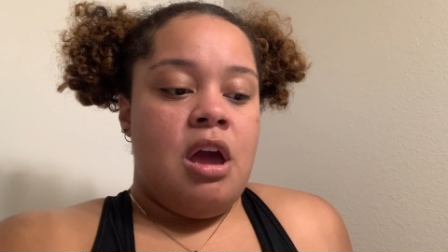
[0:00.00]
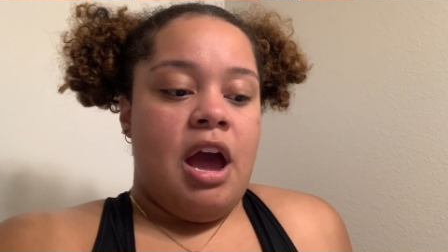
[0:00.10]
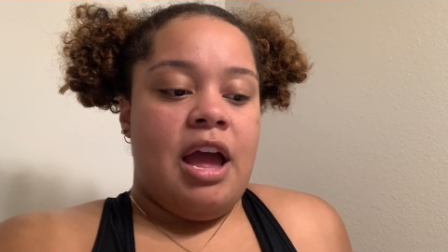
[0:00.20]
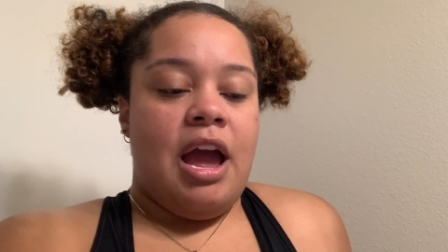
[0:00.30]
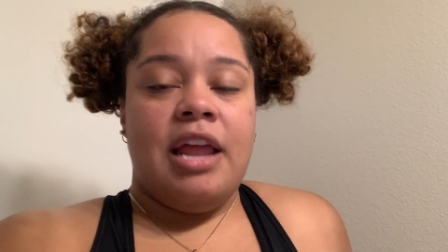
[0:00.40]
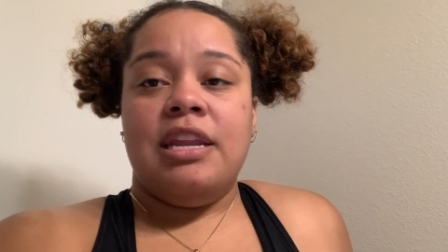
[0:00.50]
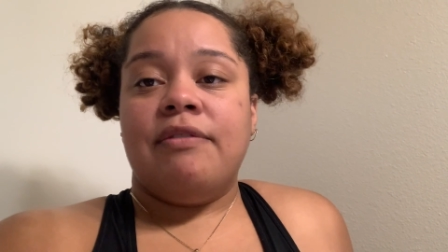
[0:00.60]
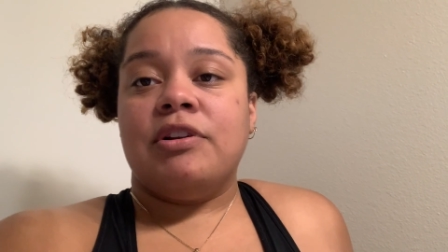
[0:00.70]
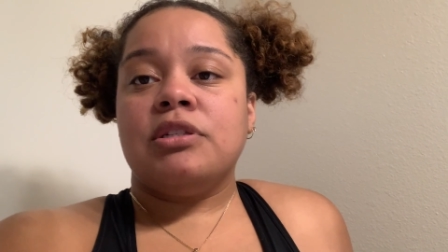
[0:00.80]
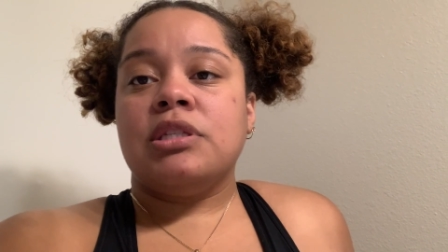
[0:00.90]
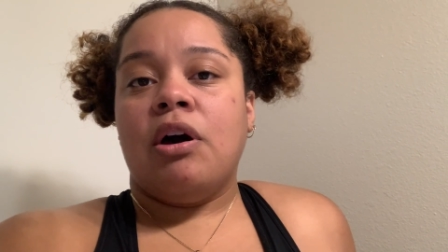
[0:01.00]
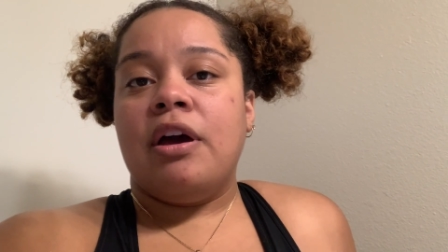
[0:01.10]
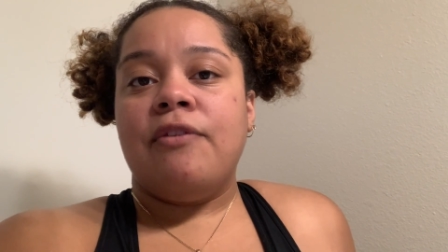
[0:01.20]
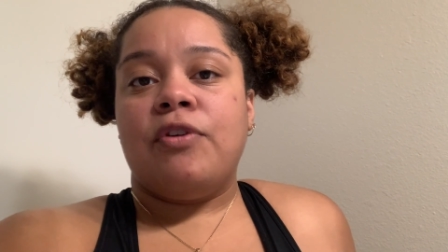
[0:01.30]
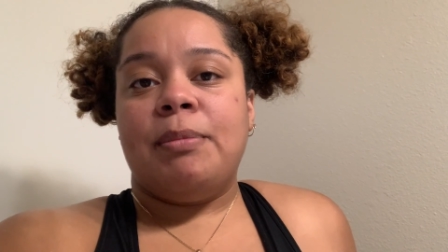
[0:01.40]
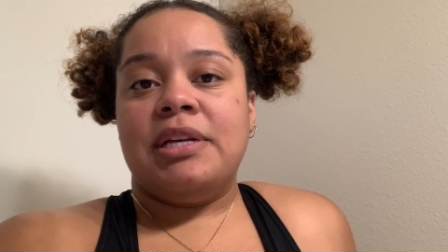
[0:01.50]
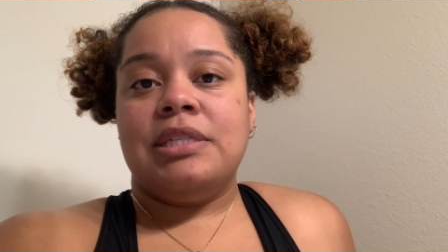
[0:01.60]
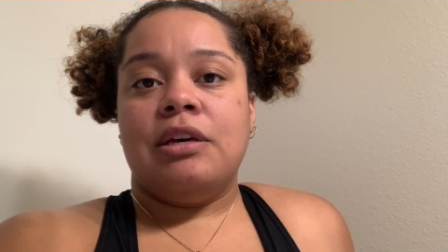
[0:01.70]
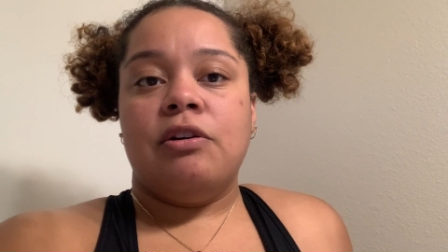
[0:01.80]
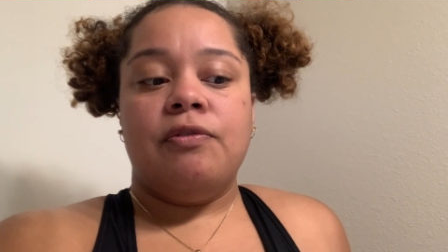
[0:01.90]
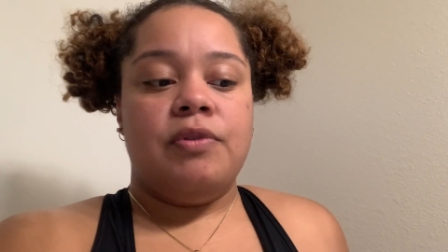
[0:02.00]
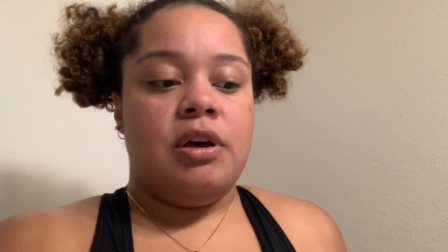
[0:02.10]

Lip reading: I never saw it for myself.